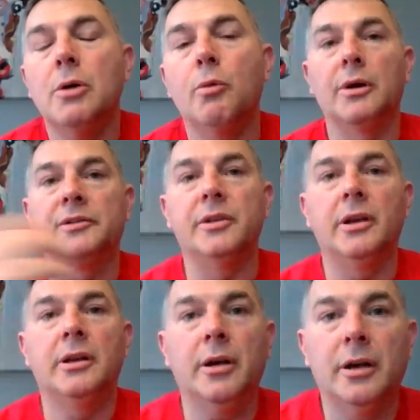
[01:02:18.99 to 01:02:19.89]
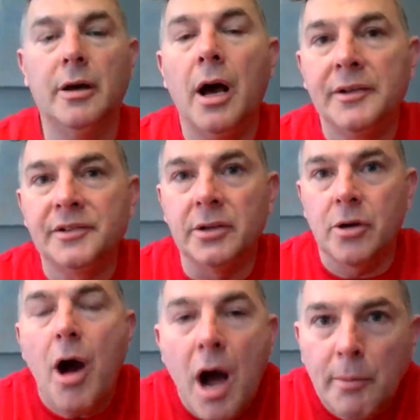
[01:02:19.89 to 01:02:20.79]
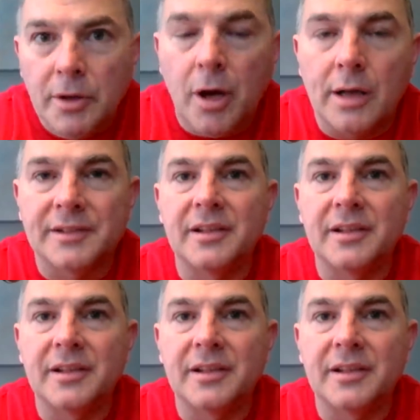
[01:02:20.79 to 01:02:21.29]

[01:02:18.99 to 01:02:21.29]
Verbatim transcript: whereas in uh, us in common law